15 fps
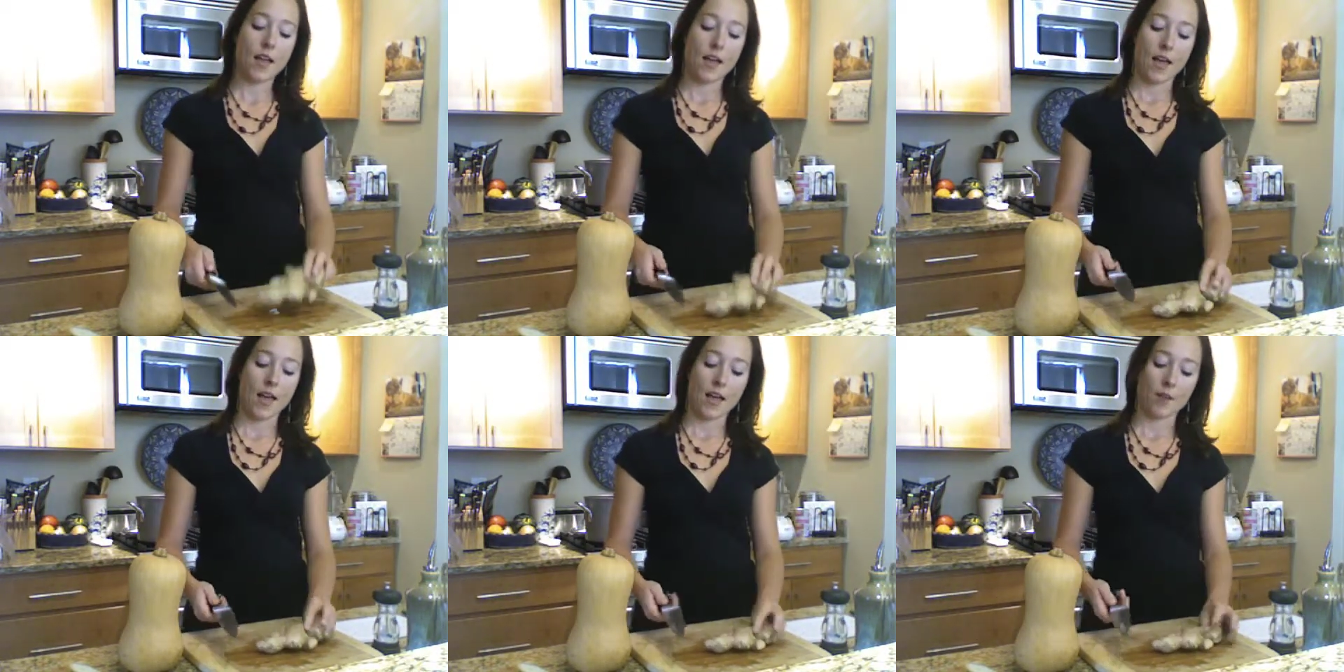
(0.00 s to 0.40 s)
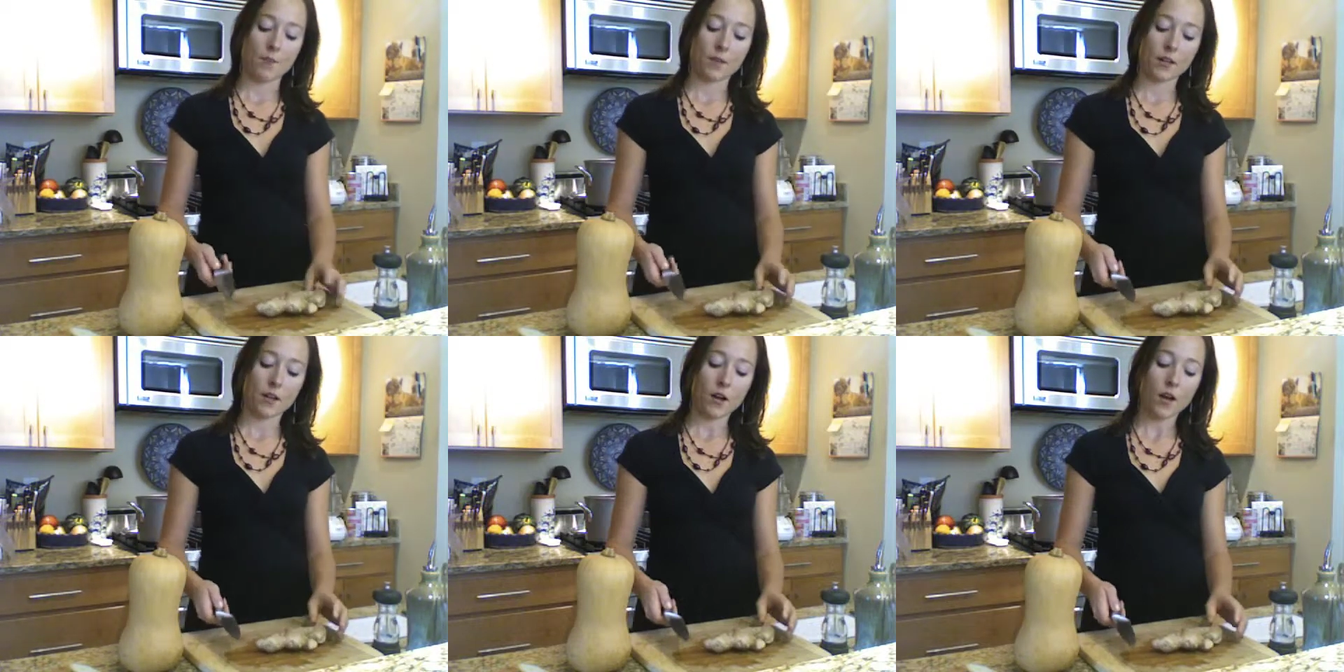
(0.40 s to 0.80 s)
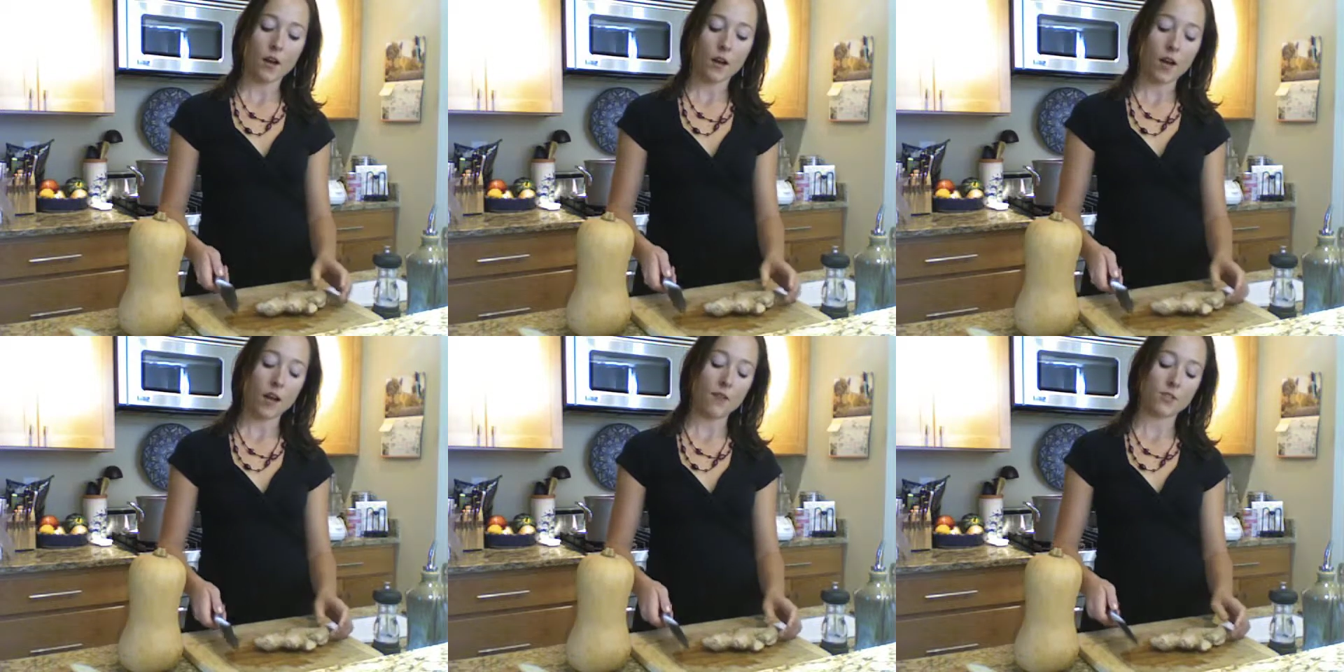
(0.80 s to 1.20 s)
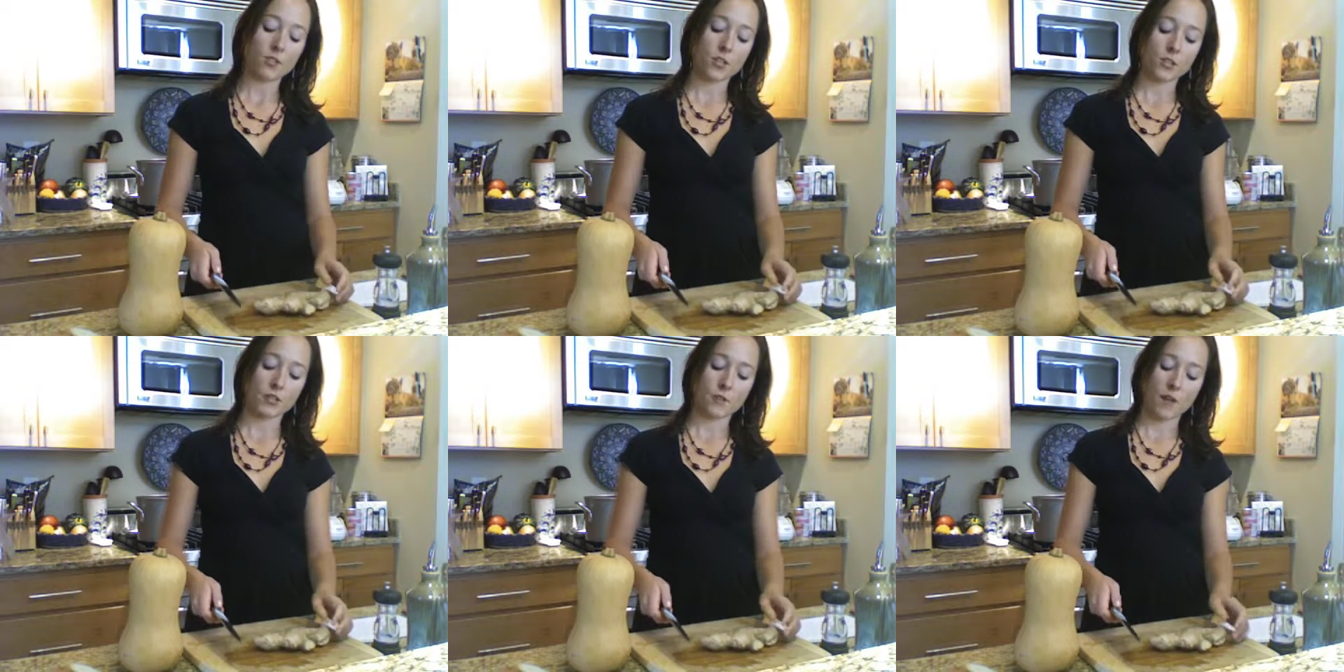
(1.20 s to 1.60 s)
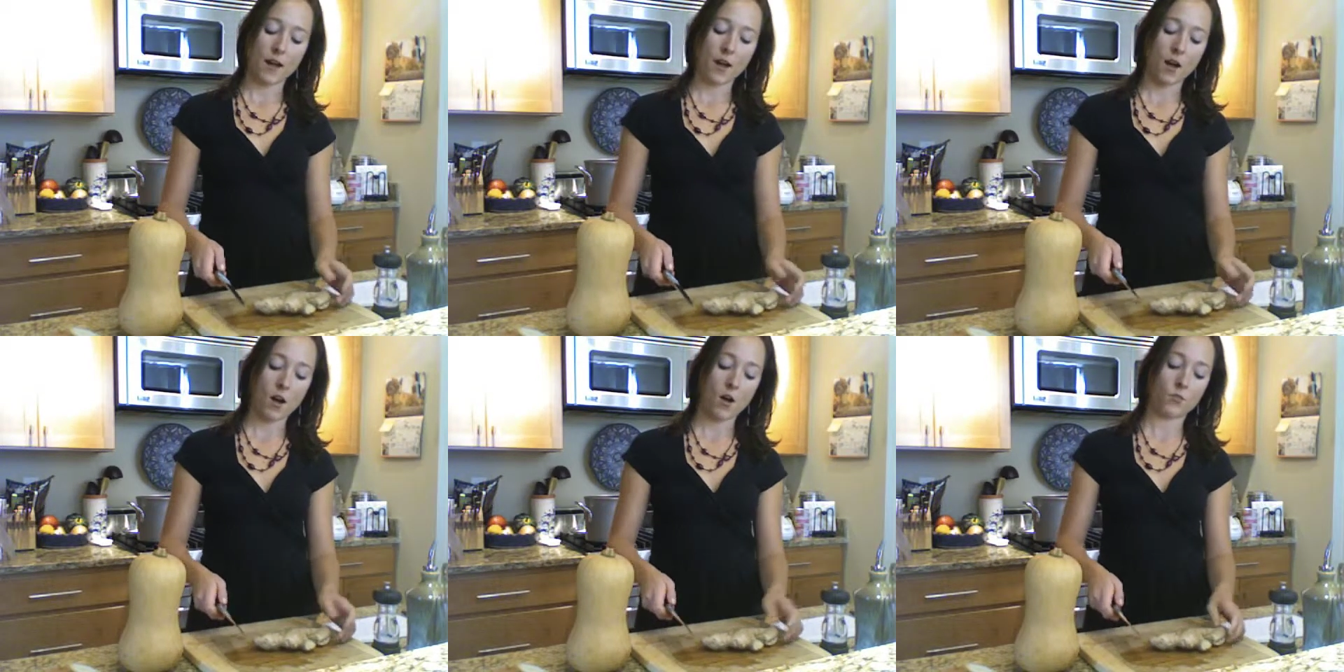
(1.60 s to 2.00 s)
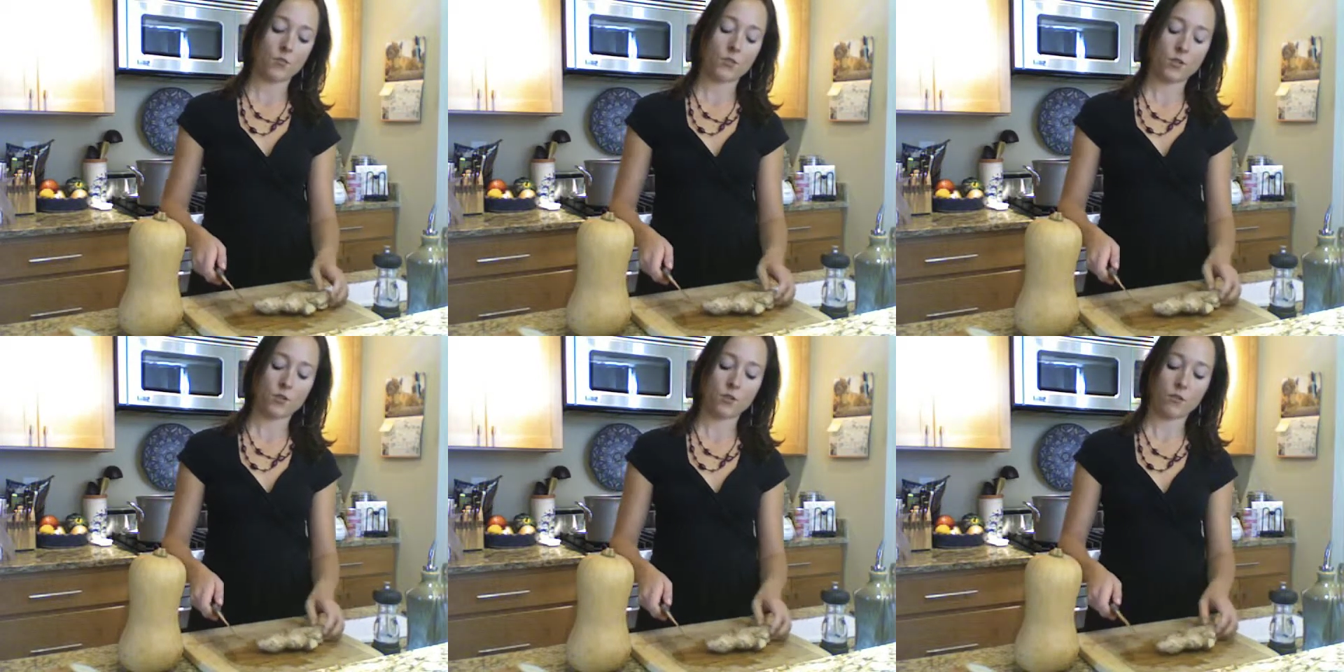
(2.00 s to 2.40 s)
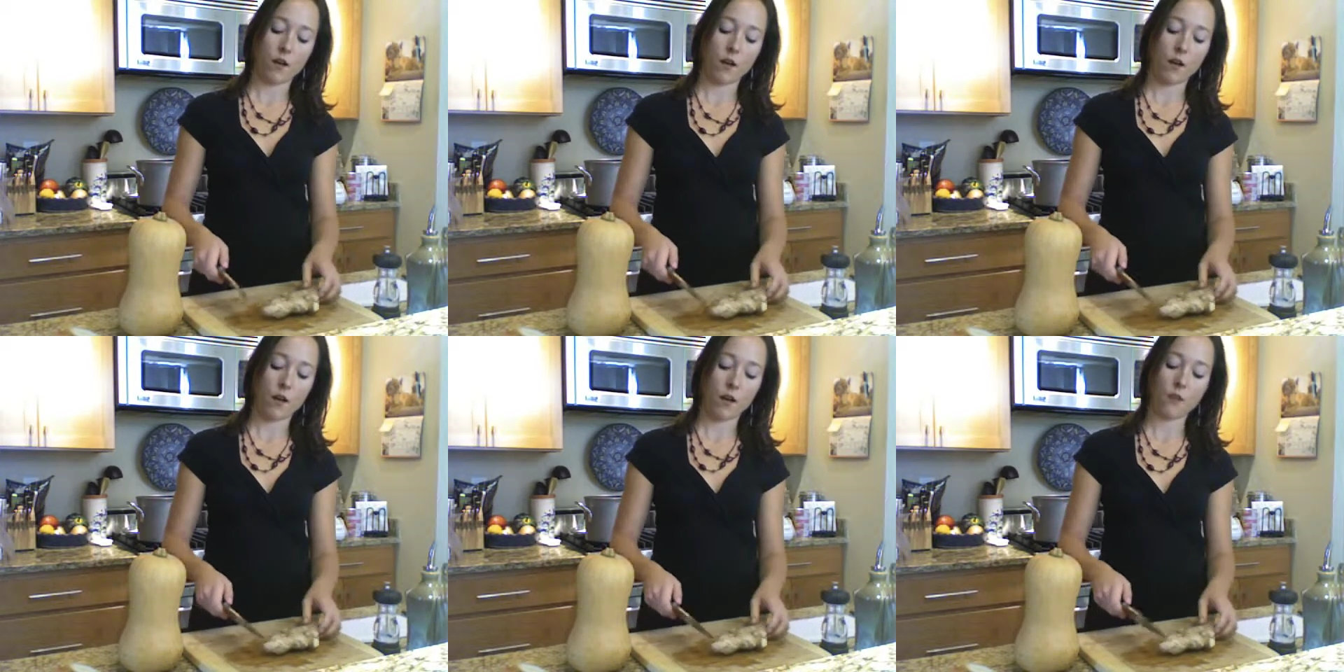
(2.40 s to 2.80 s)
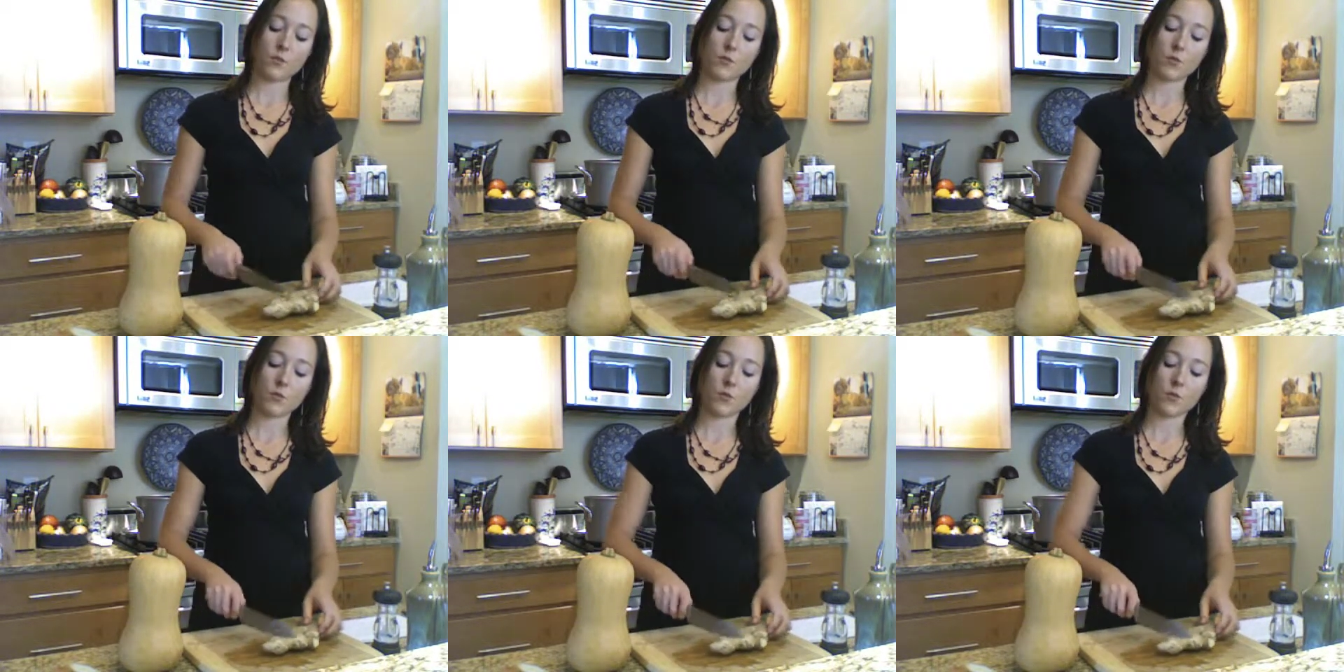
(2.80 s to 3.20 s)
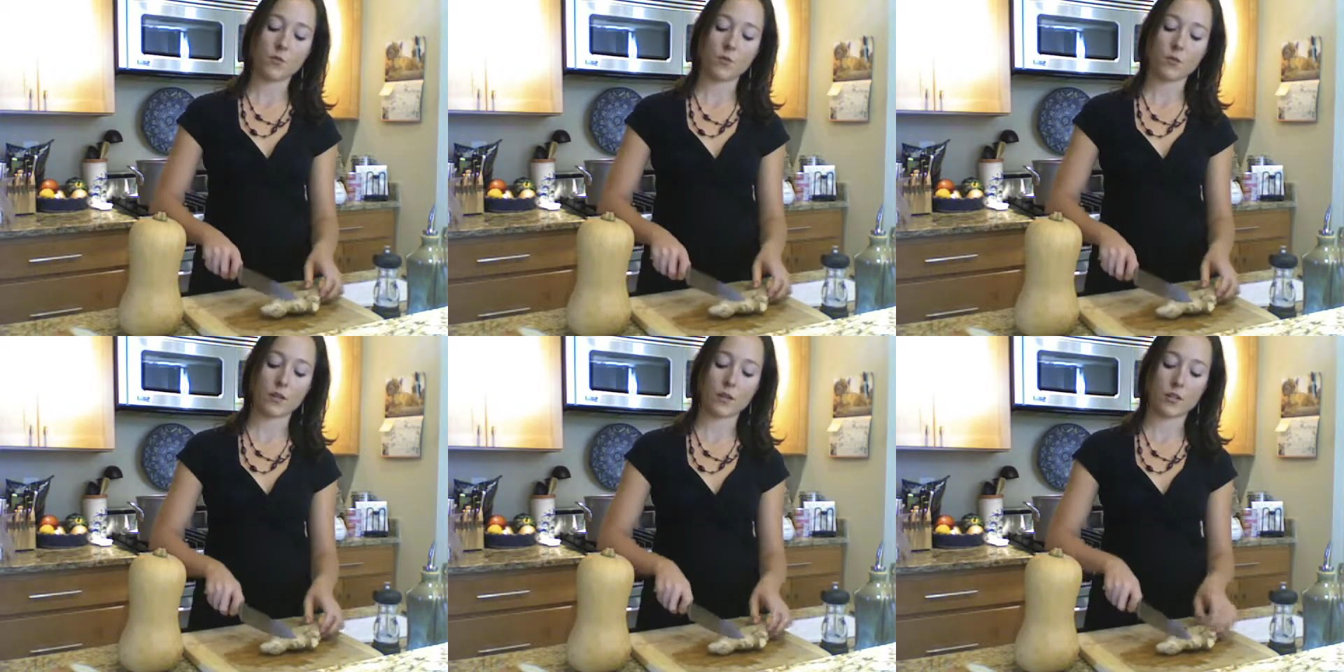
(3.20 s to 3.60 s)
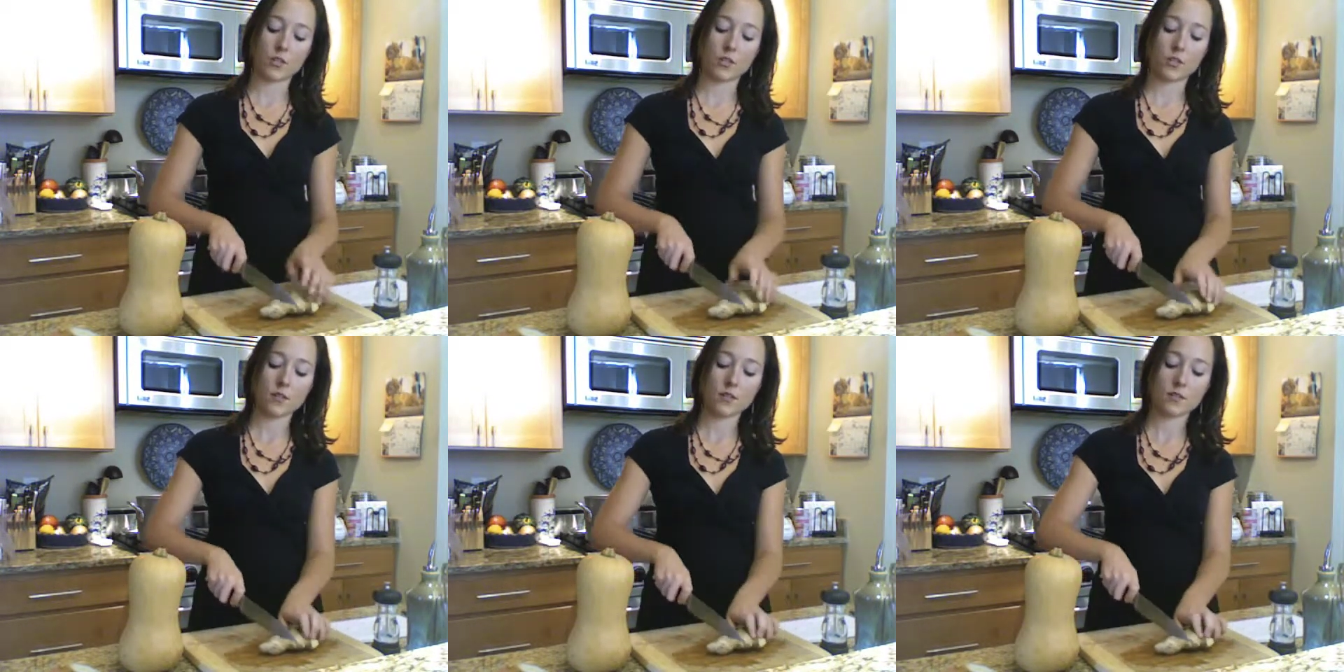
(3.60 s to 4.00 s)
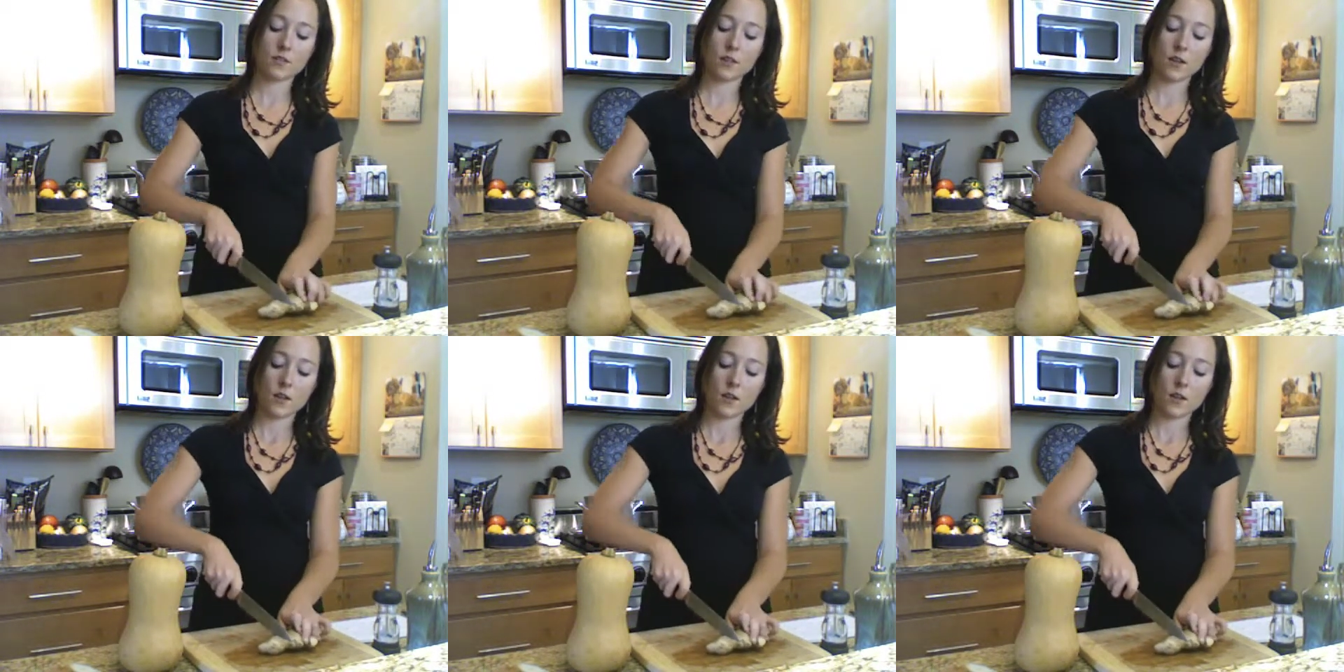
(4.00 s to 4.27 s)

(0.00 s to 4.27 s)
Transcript: and I'm going to cut off just about 2 or 3 inches.